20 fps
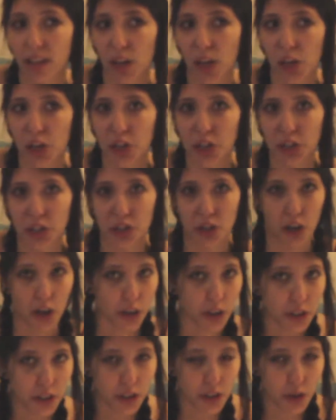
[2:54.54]
a
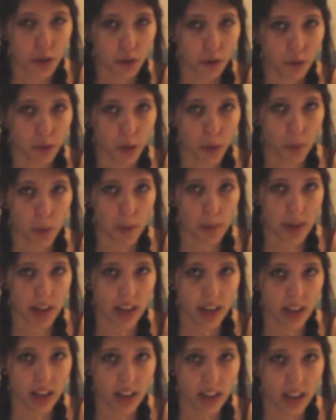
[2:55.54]
strong suit for
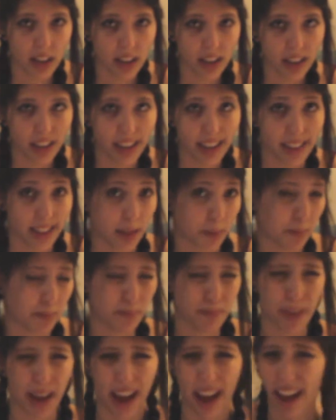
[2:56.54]
women in the
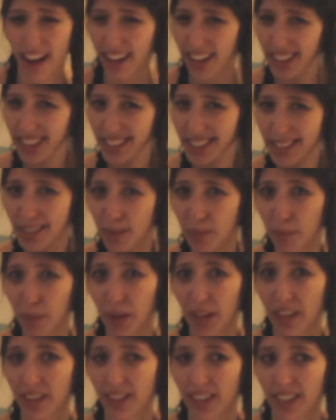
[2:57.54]
past,
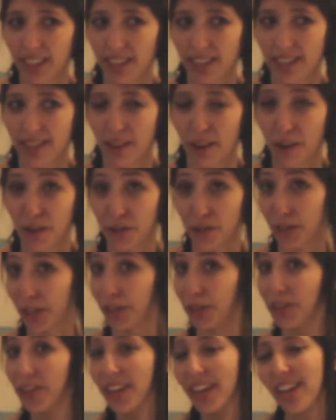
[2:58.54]
but that's not
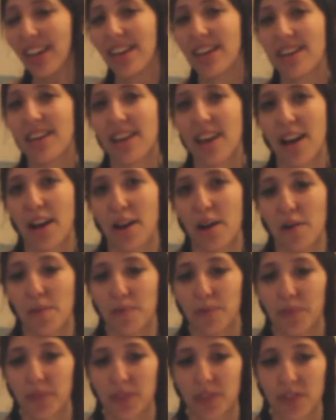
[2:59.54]
true.
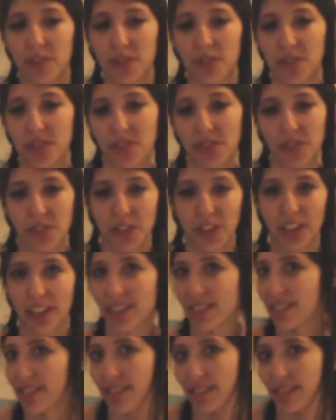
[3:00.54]
Just treat us the